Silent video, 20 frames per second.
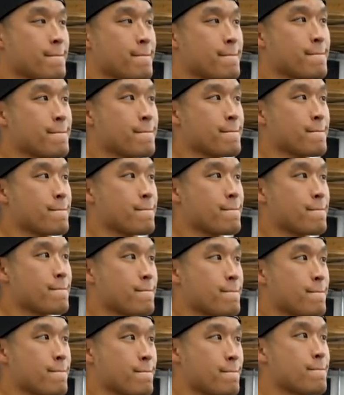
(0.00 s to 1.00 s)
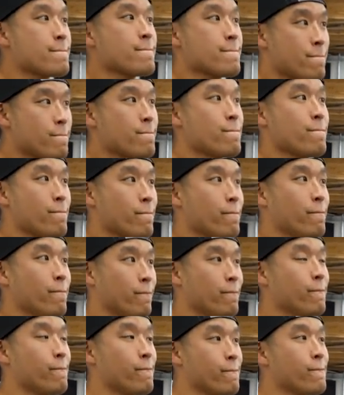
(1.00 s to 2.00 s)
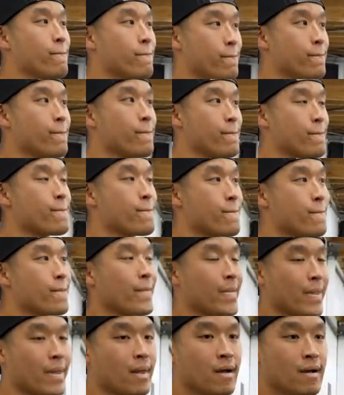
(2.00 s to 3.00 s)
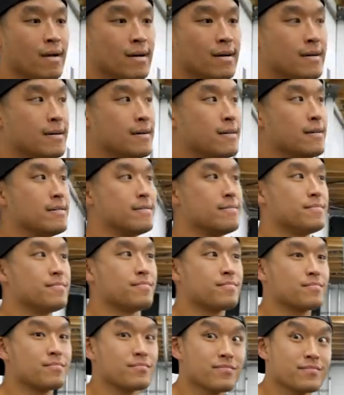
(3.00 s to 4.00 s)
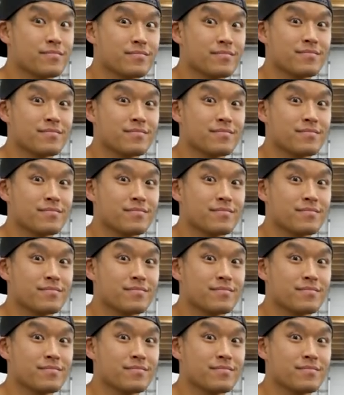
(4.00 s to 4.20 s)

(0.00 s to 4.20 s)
(silent)